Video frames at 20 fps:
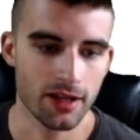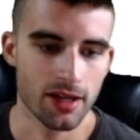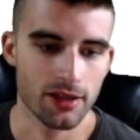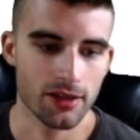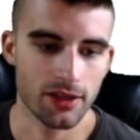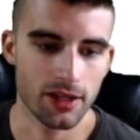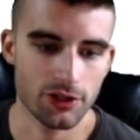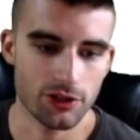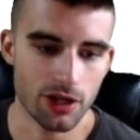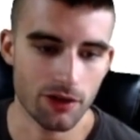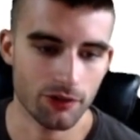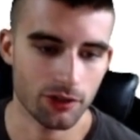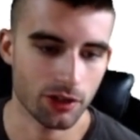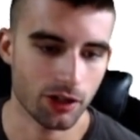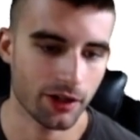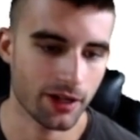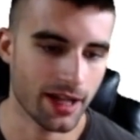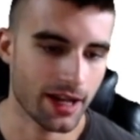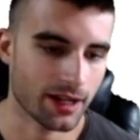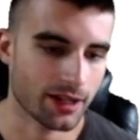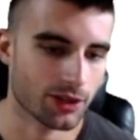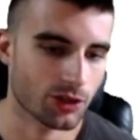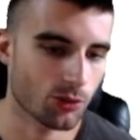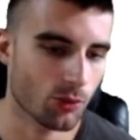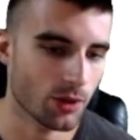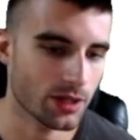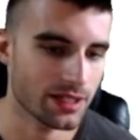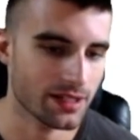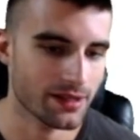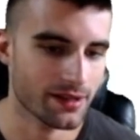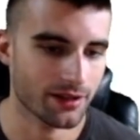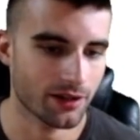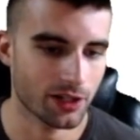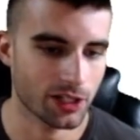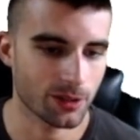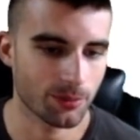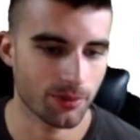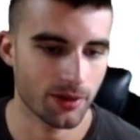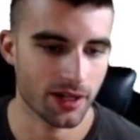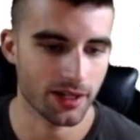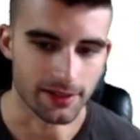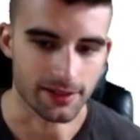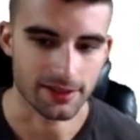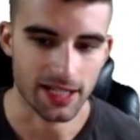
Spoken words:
Then Trevor Larnach, $2,800.